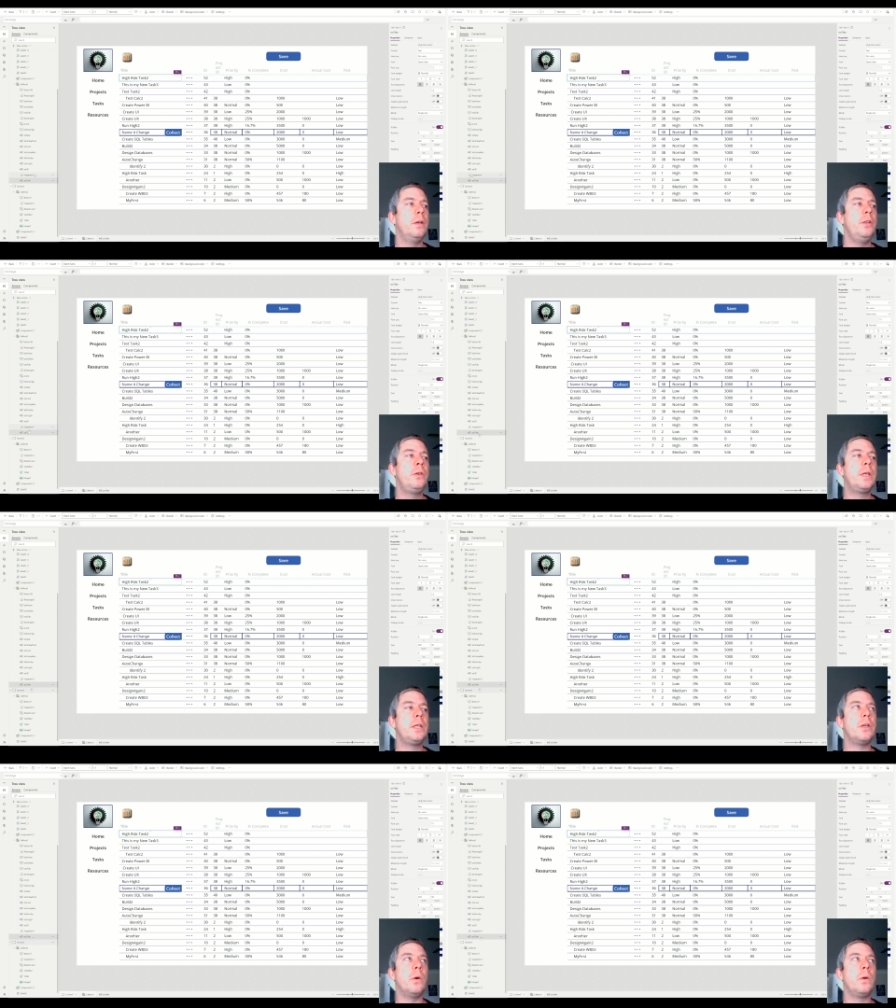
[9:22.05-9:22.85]
You
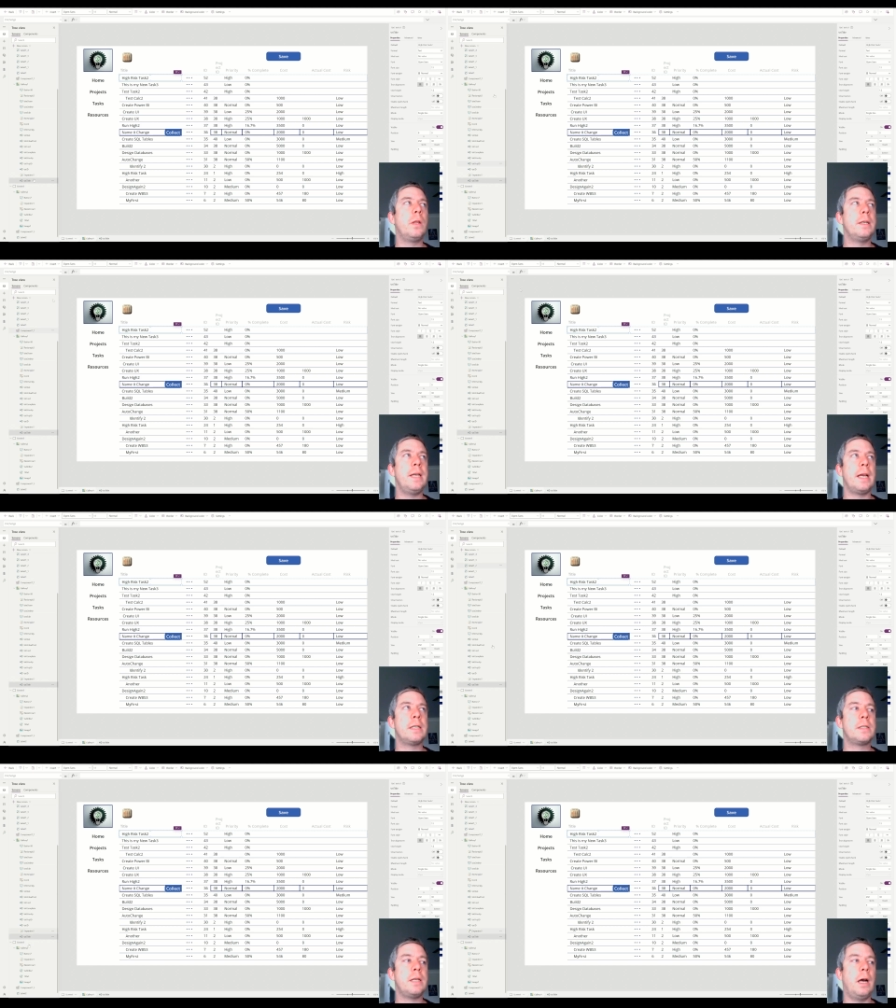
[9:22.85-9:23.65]
could go to the
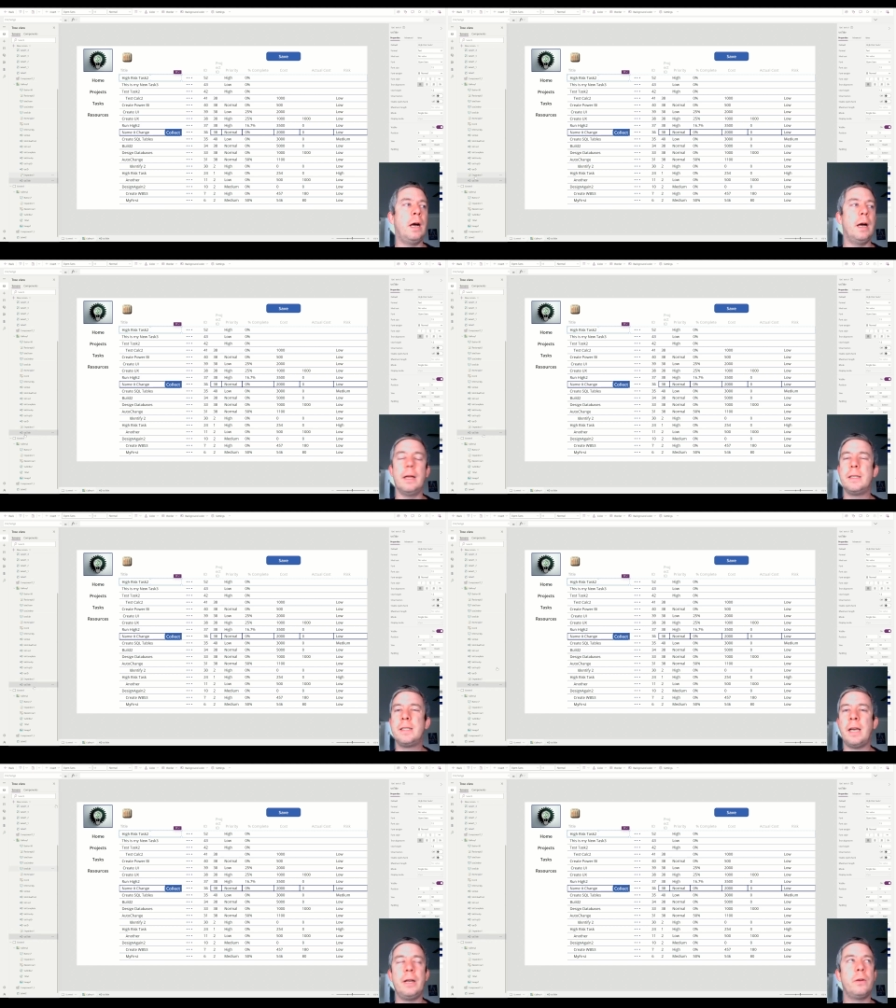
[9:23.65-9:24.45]
text uh,
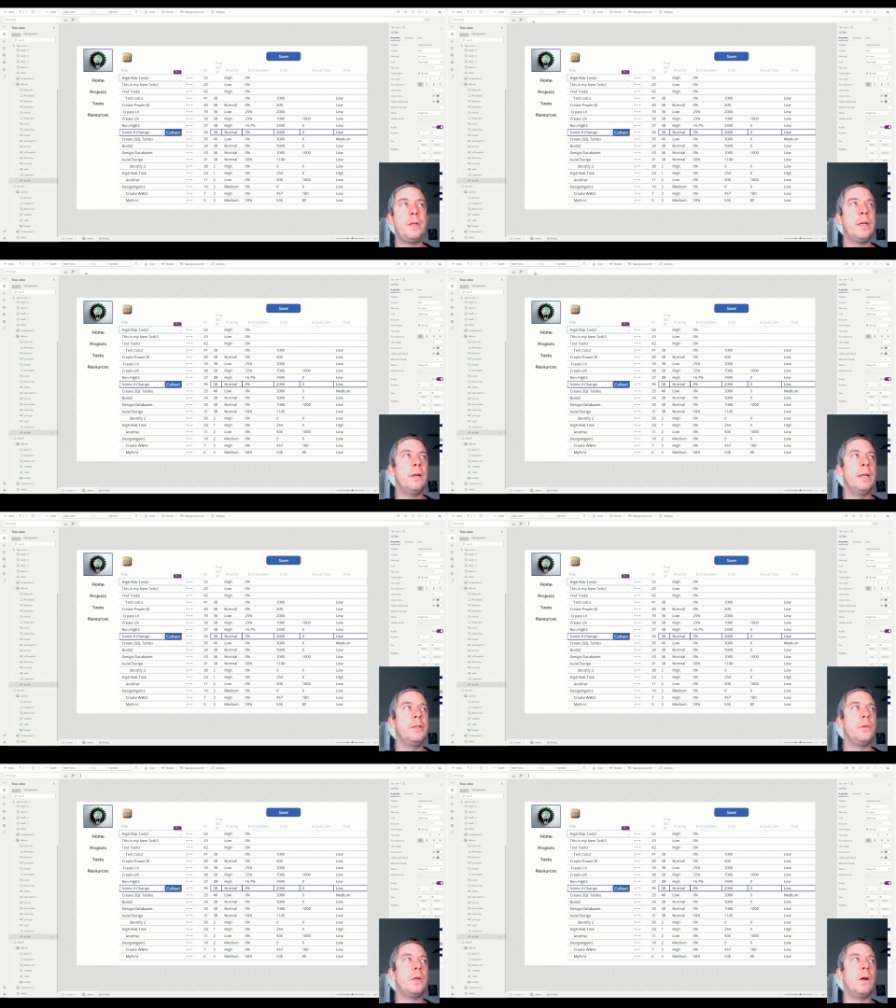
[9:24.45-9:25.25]
title here and
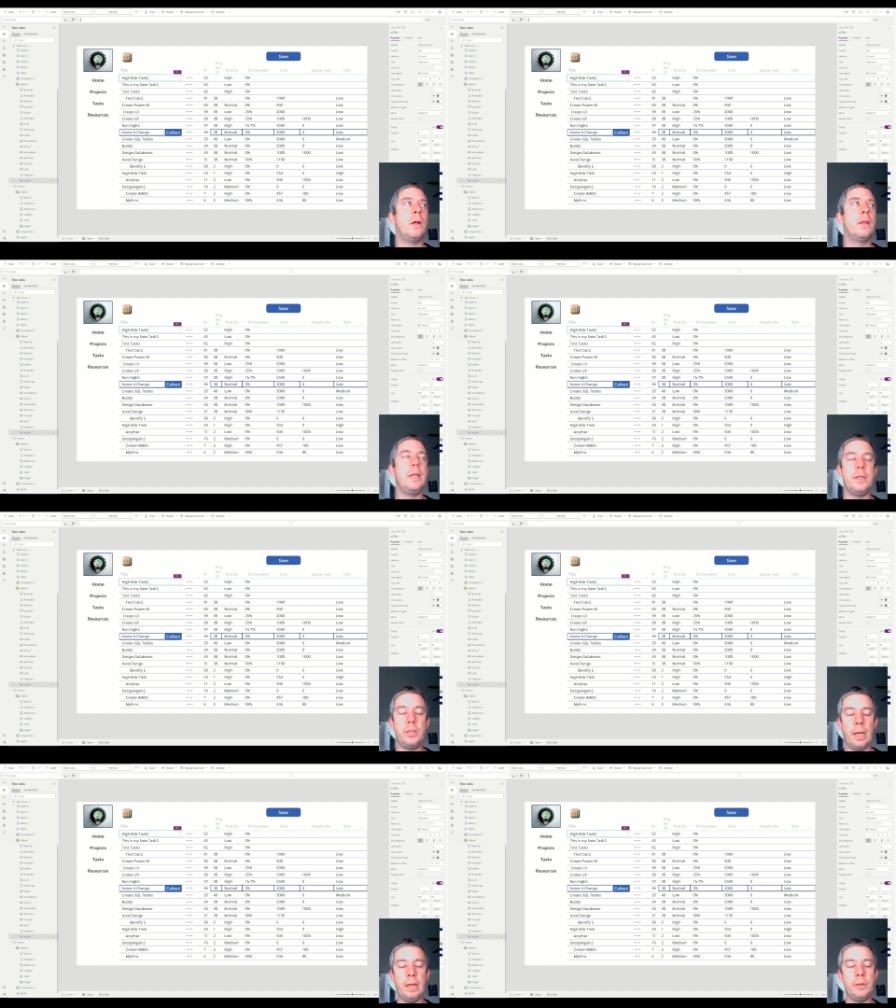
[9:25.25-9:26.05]
do it on the
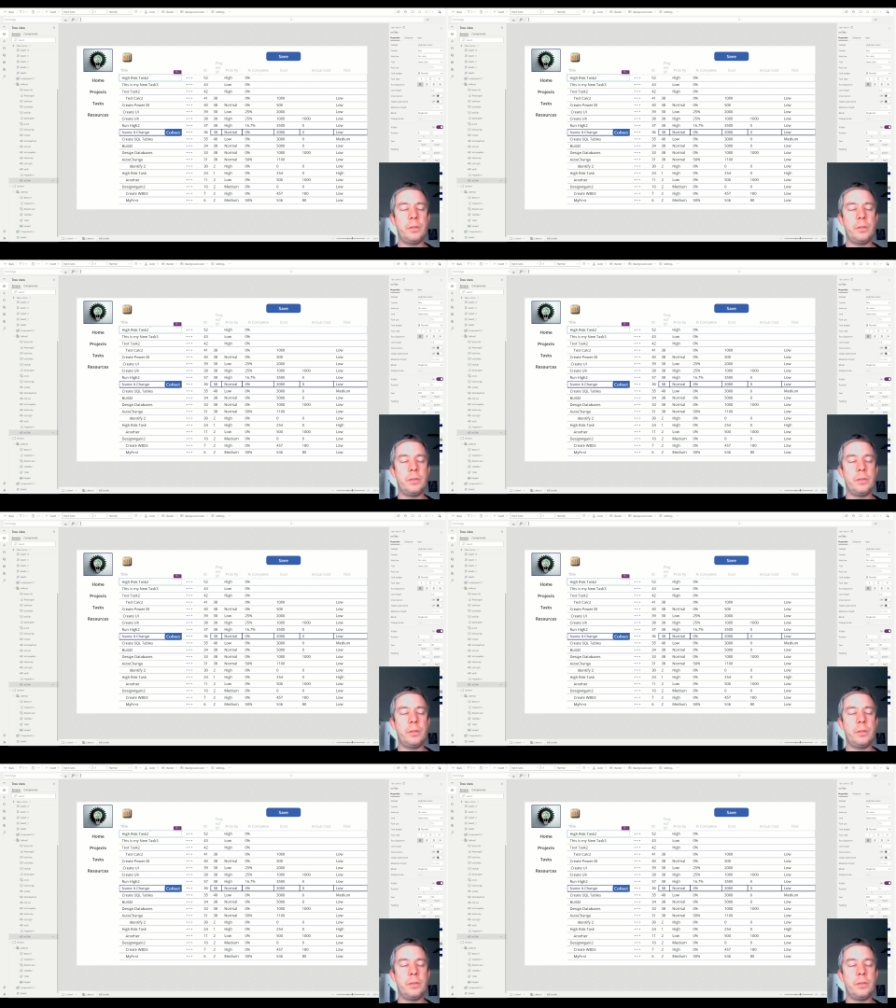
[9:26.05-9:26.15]
change.